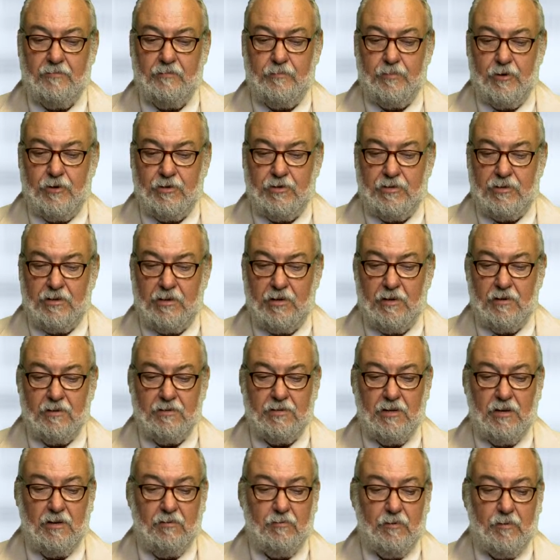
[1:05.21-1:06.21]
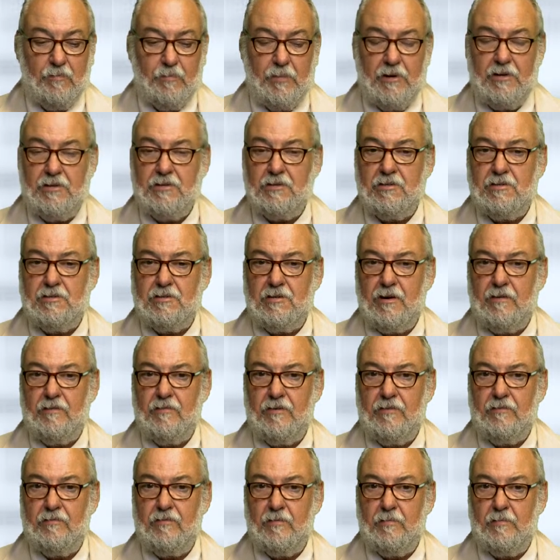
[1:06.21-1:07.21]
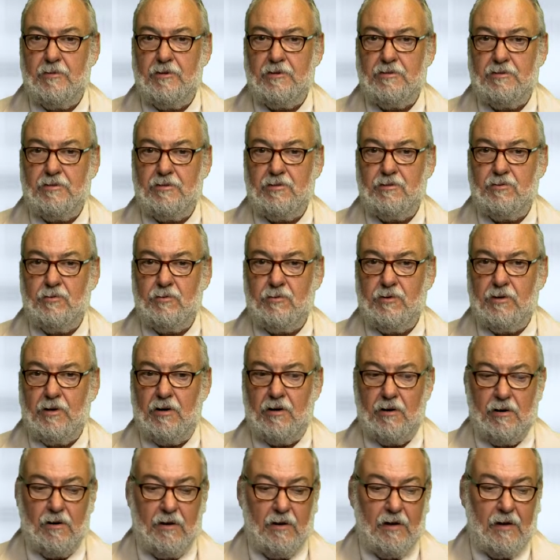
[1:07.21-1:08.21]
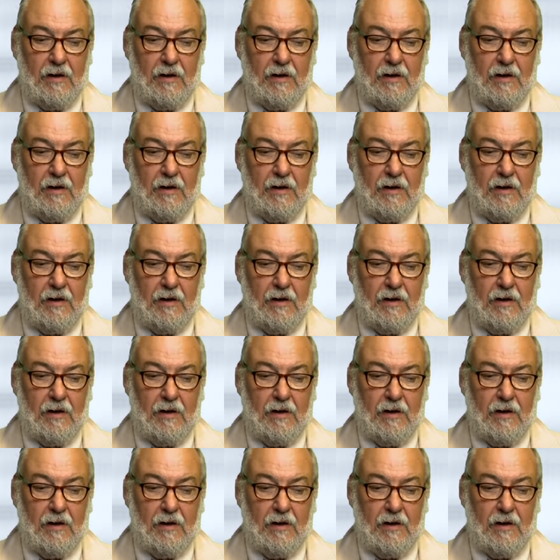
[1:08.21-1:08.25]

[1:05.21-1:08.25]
personnel dealing with patients suffering from this disorder.